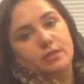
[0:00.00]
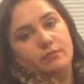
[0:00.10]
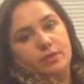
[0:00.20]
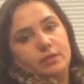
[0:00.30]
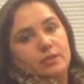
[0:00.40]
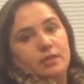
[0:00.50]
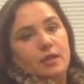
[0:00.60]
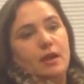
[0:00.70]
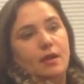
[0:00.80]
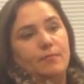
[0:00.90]
that we see
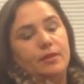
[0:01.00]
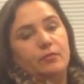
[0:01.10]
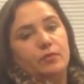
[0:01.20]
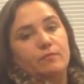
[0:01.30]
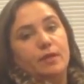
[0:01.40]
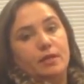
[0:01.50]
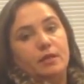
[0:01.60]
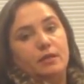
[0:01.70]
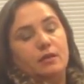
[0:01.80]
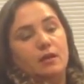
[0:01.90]
happening with
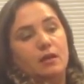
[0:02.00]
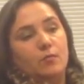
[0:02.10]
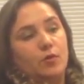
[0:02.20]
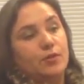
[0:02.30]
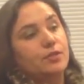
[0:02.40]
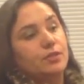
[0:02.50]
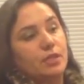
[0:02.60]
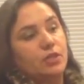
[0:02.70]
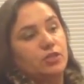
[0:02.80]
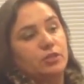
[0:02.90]
many
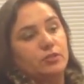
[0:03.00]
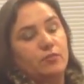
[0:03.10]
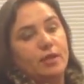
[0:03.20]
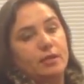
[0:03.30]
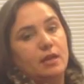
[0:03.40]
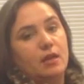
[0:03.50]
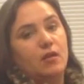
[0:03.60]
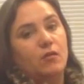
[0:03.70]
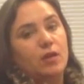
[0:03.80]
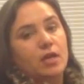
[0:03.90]
organizations right
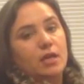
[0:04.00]
now